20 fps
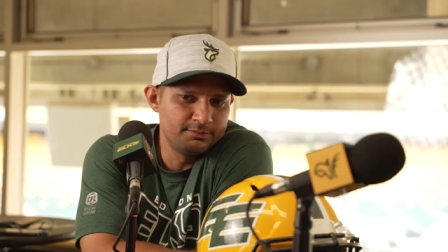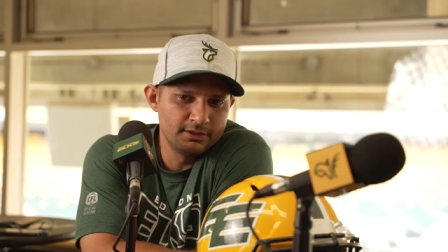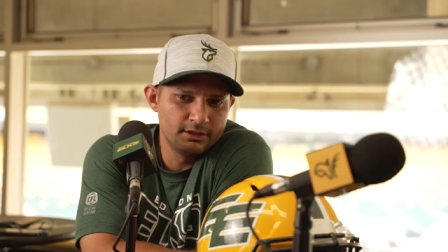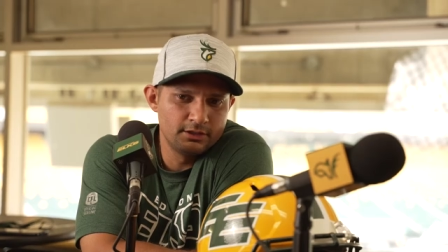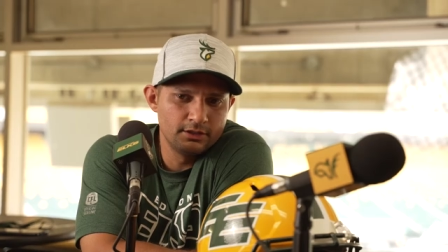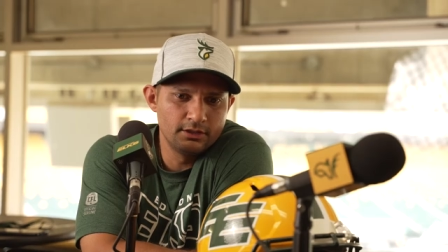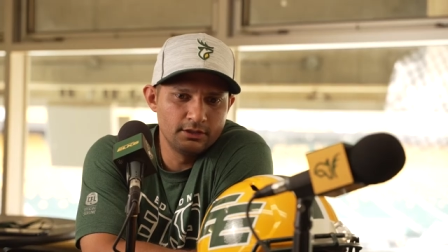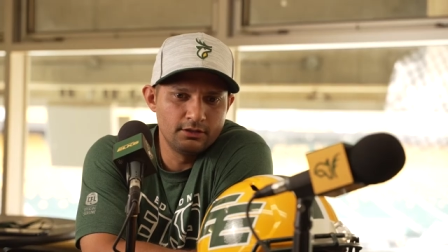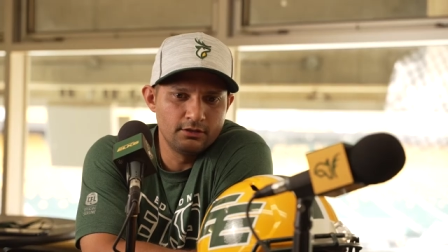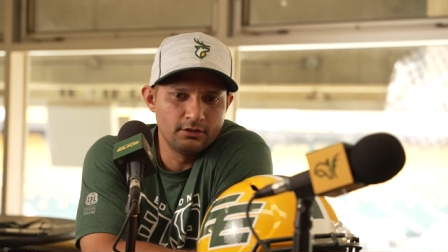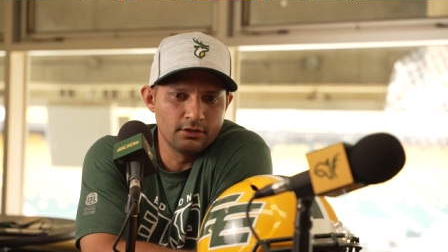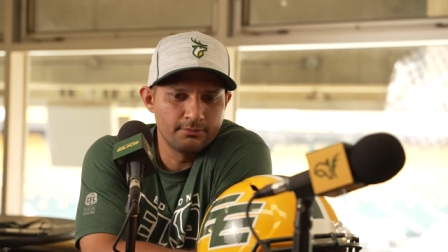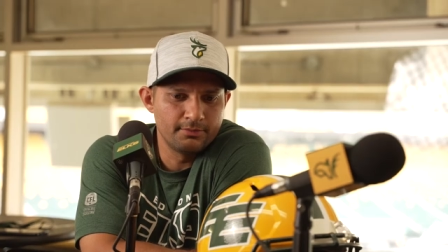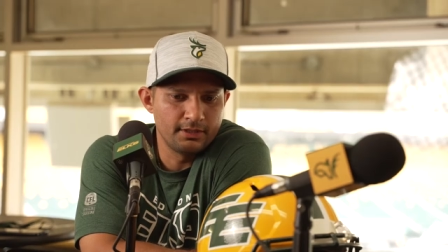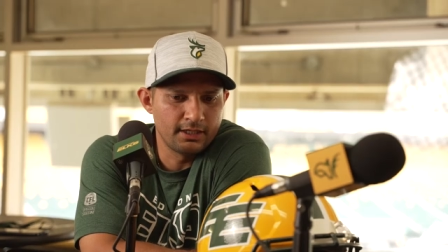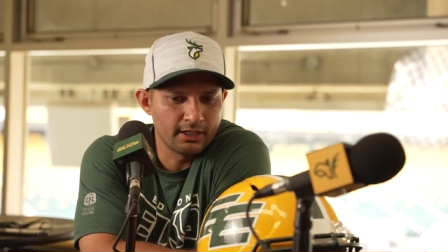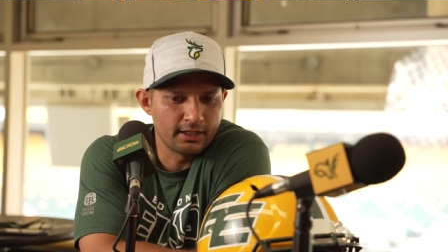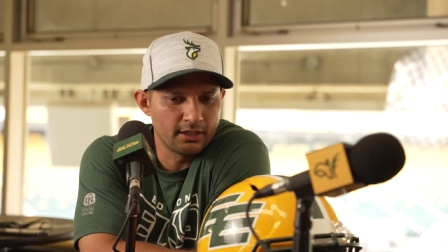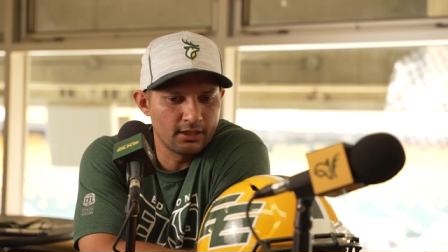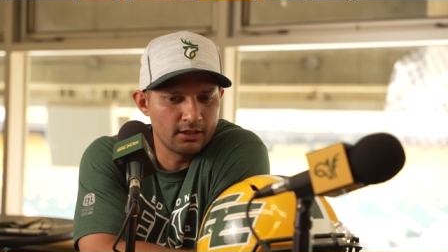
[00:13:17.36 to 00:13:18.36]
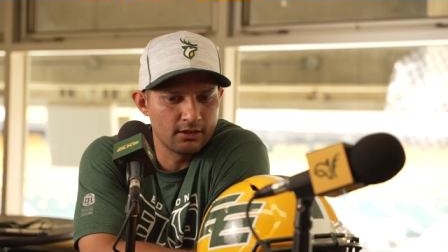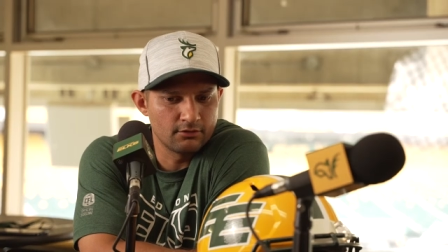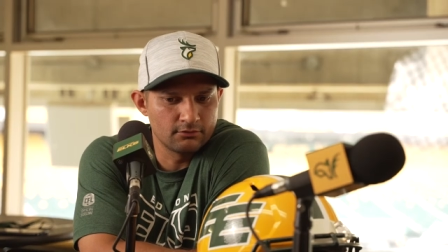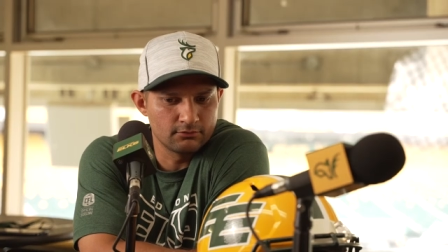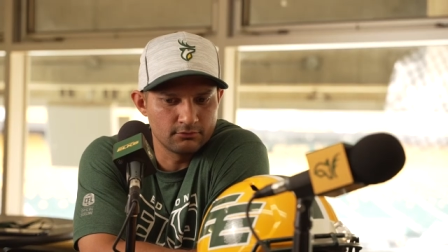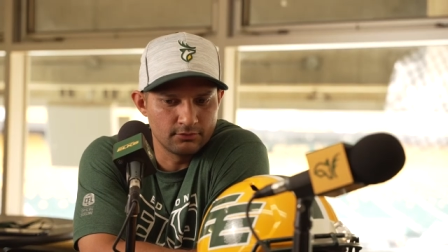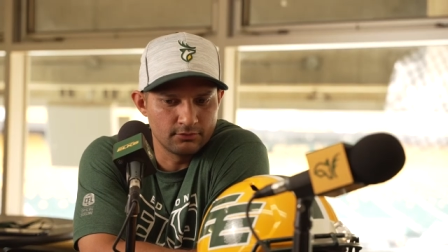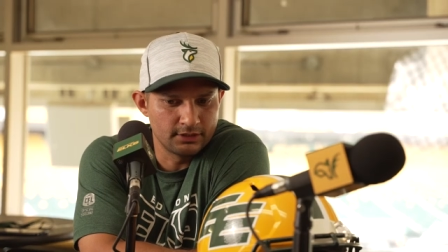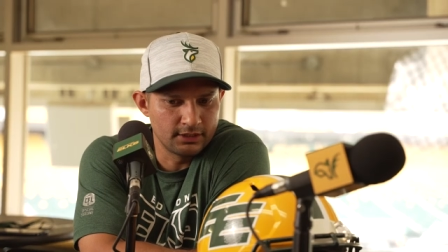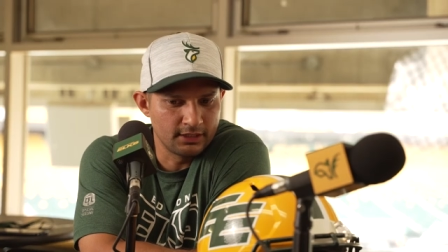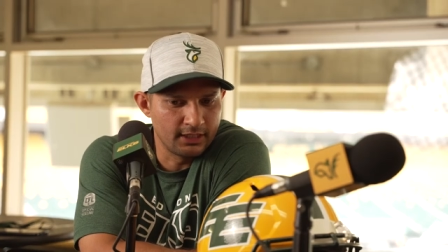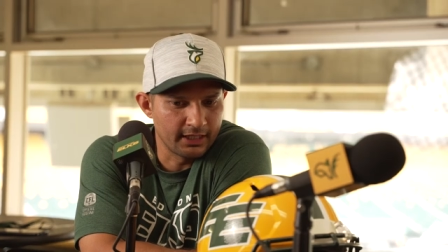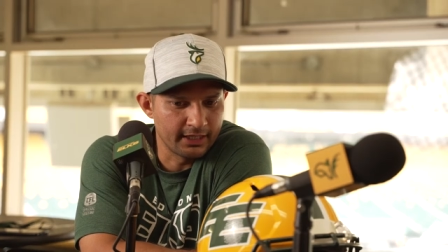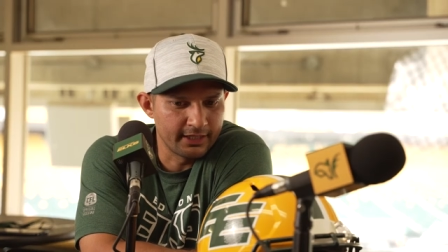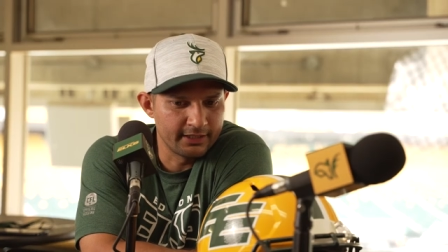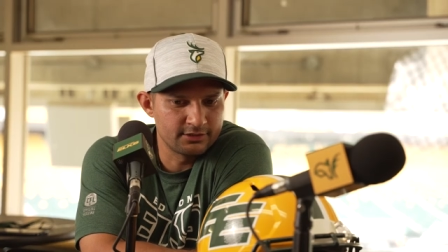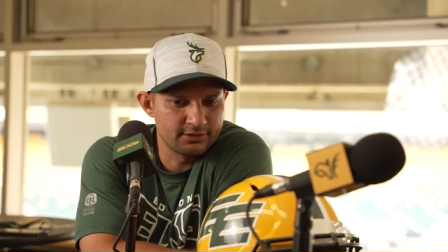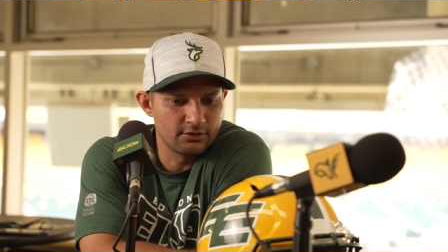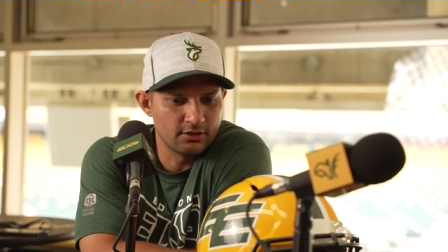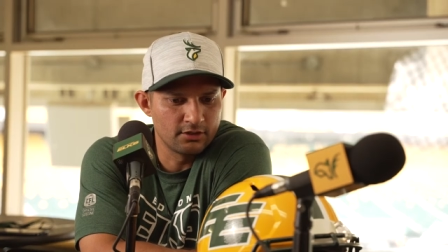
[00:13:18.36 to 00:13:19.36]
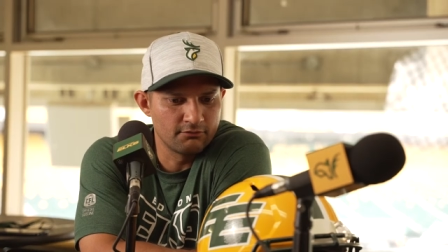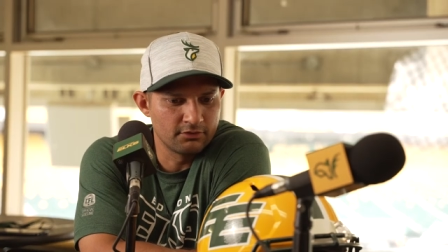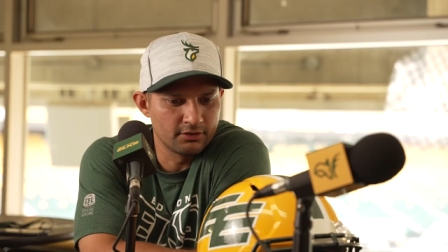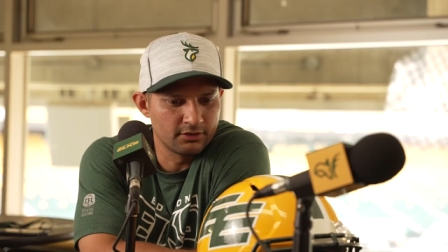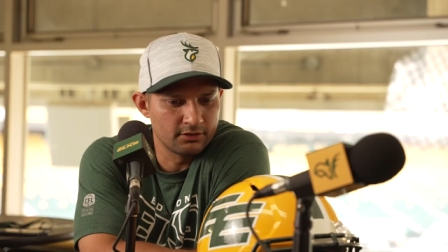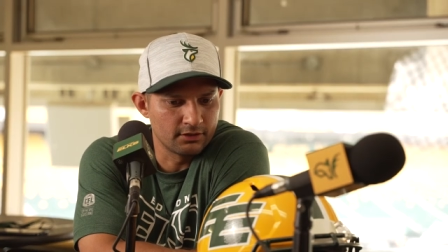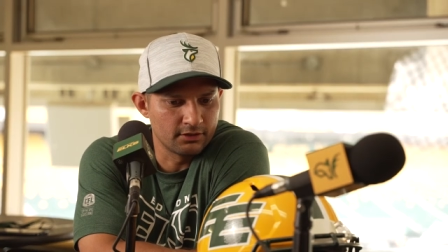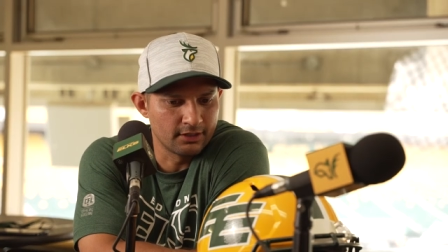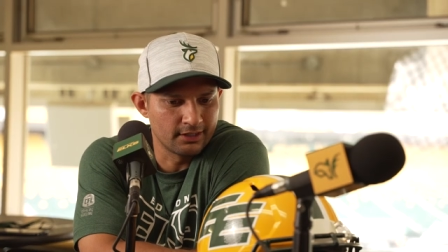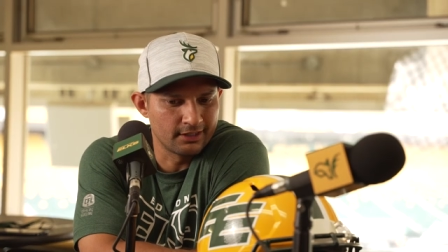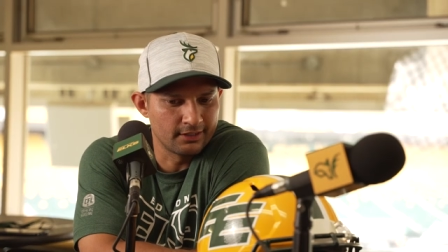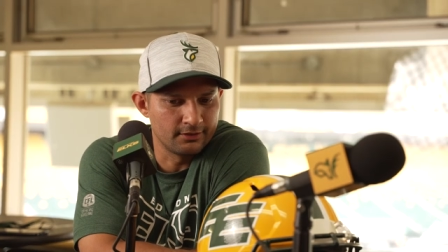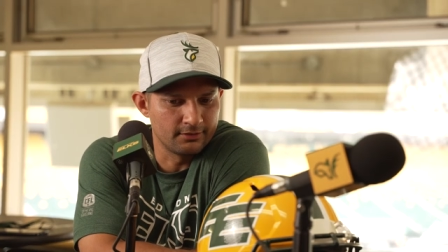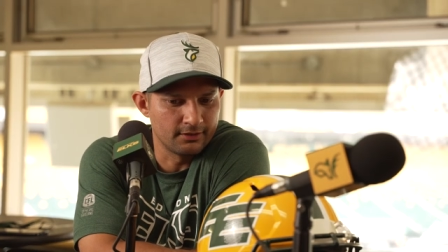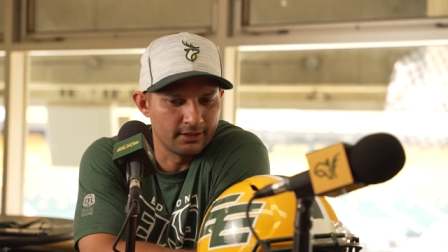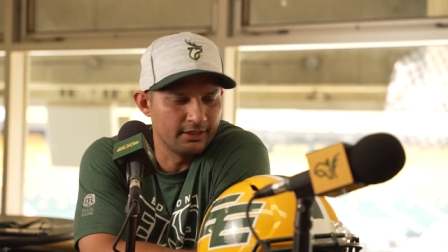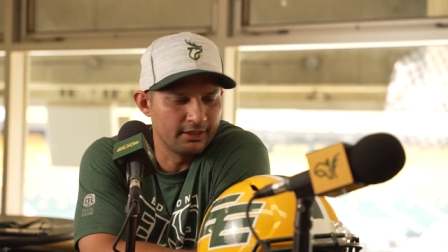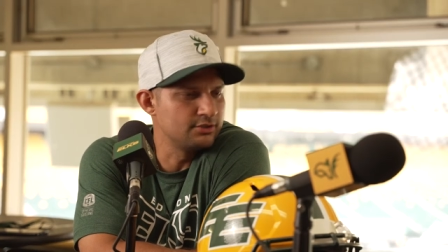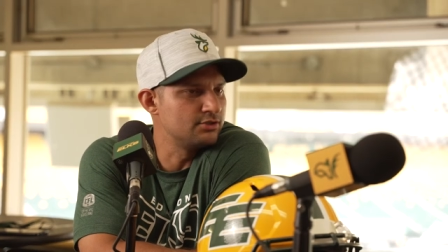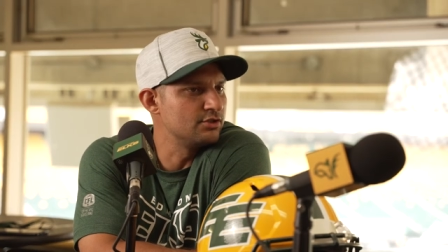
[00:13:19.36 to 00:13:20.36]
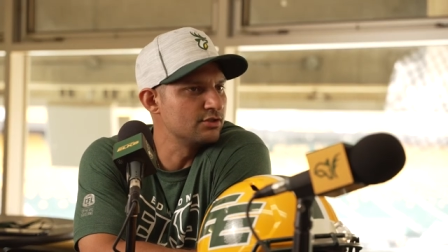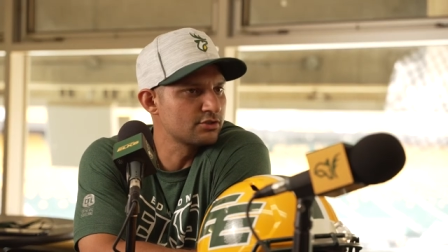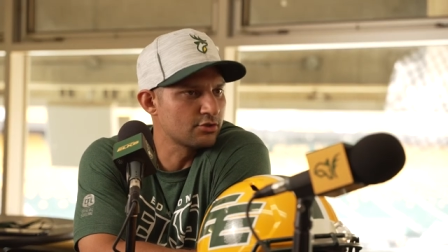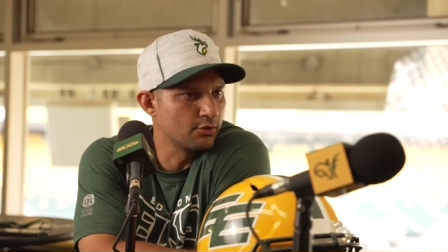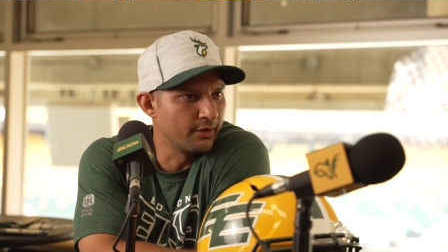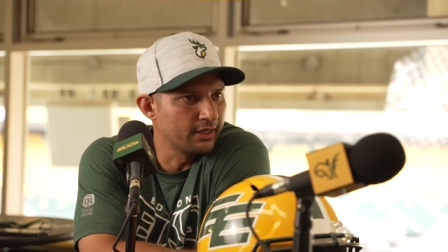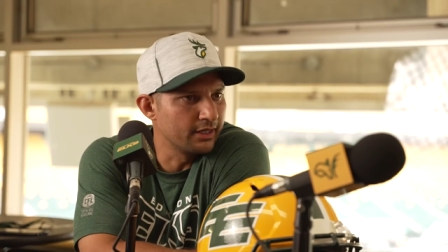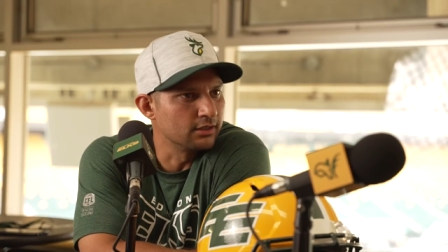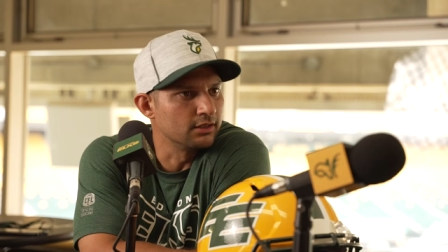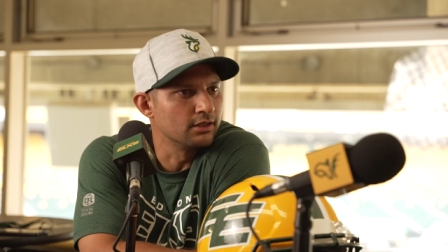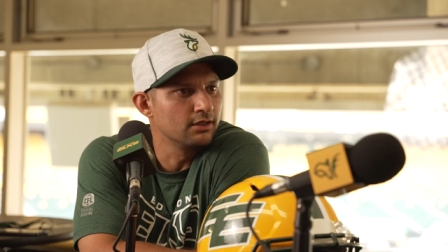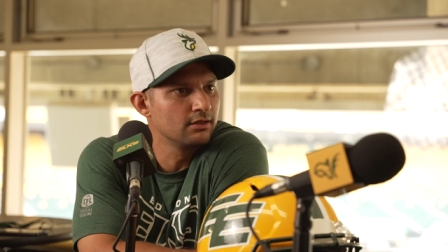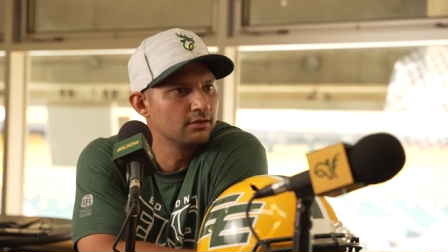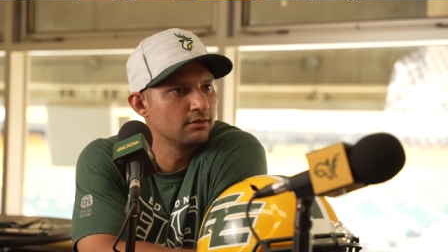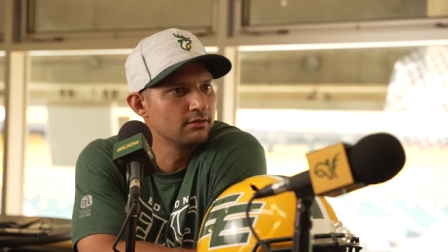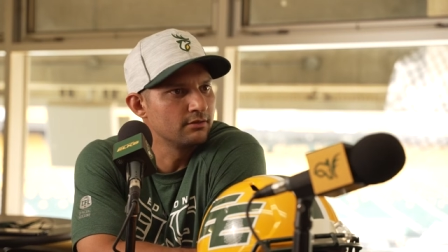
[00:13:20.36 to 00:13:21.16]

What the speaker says: been good. You know, I've been hanging out with the guys. You know, I've learned I adjust quickly.